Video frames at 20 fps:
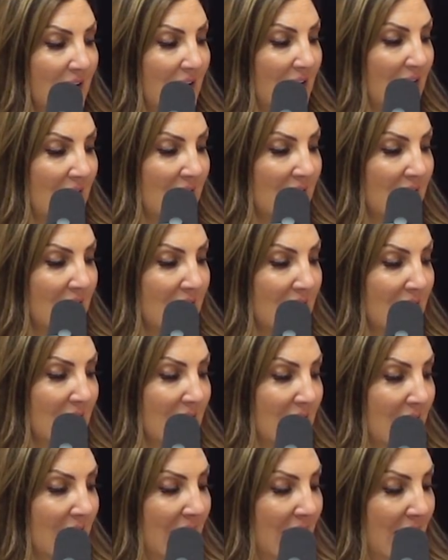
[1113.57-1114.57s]
And,
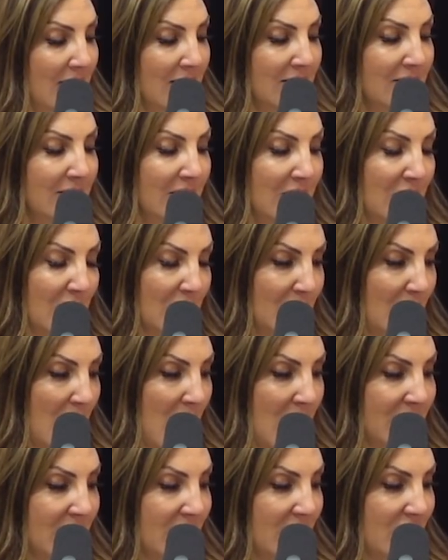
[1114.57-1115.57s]
you know,
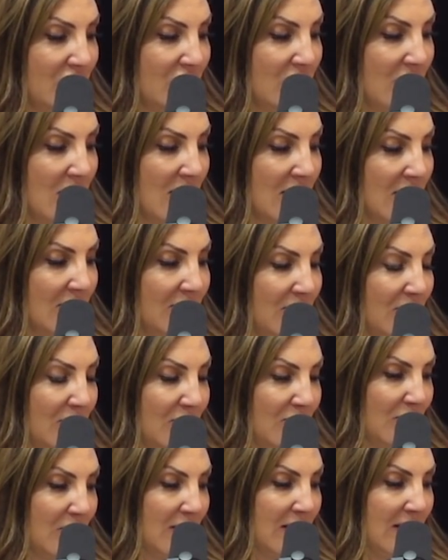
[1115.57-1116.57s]
obviously she got it for
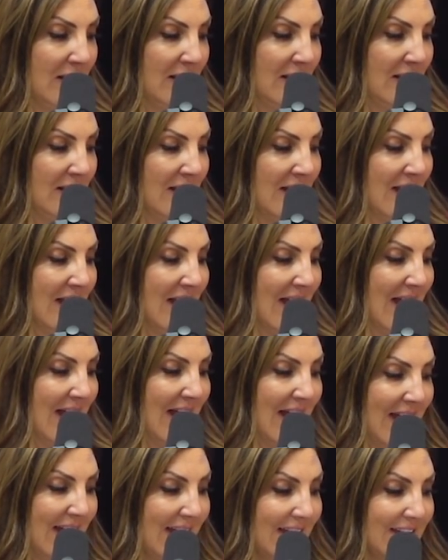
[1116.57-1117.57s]
free.
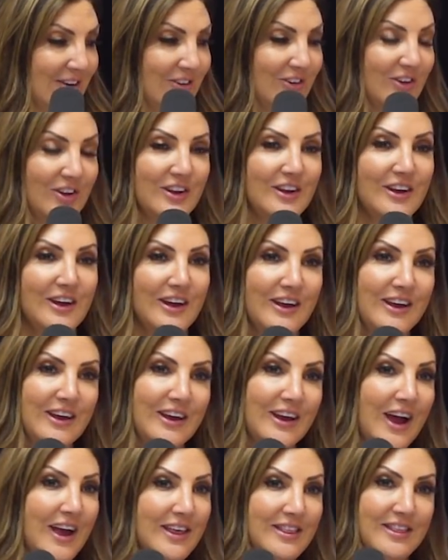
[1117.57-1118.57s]
And
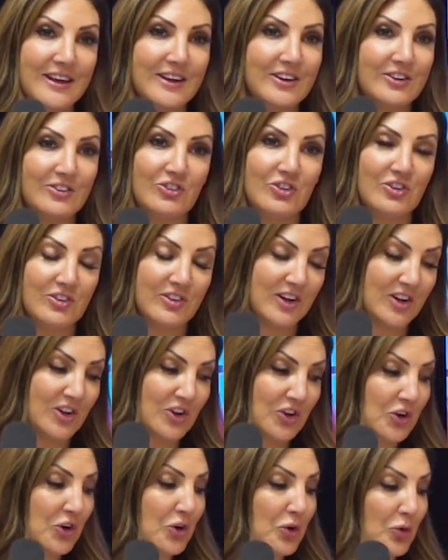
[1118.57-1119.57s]
I think she's going to
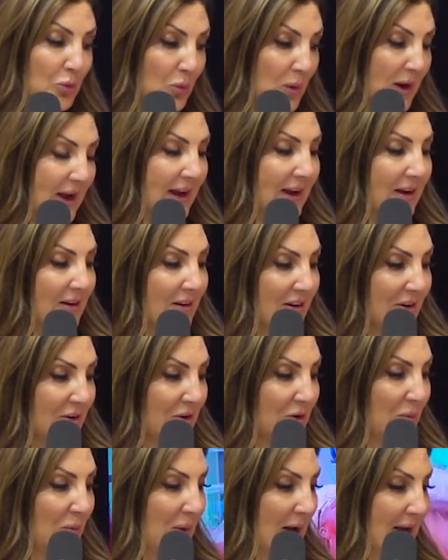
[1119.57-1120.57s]
look great on
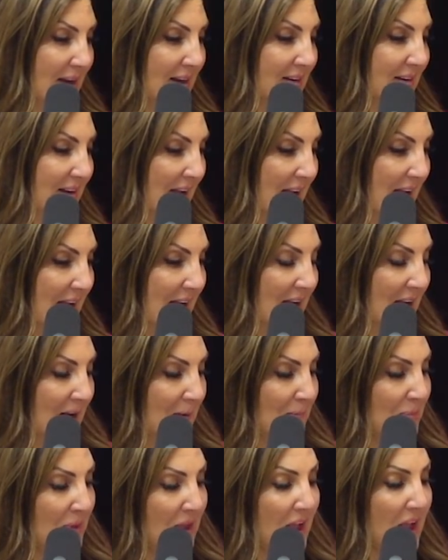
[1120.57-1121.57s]
her wedding day.
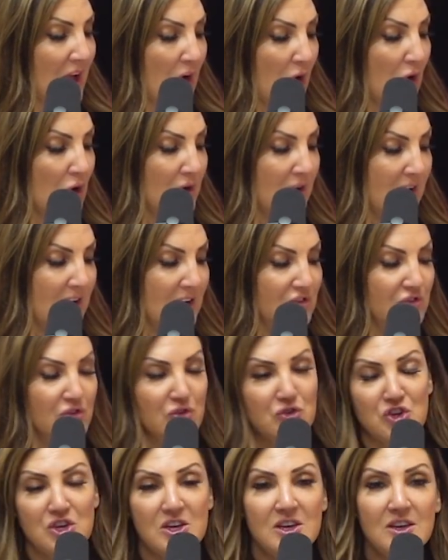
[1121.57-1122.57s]
Okay,
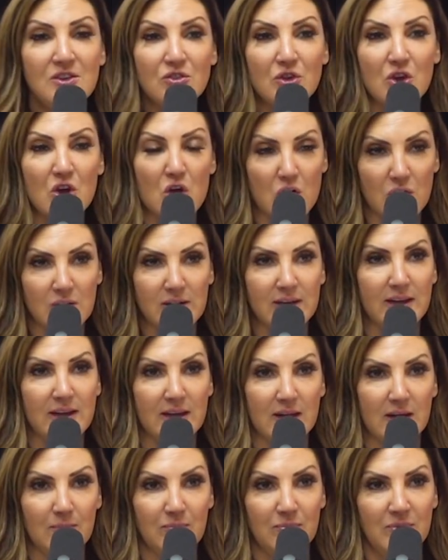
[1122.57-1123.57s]
so she's calling
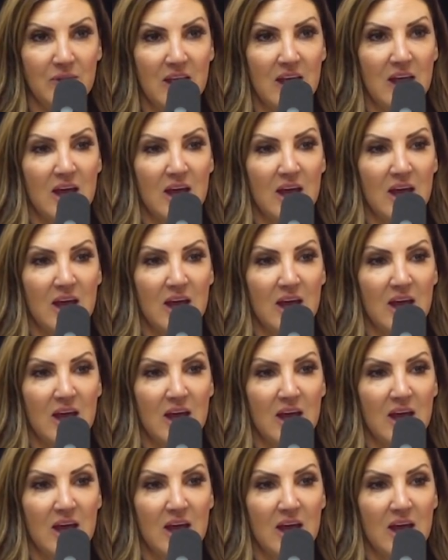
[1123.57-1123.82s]
him.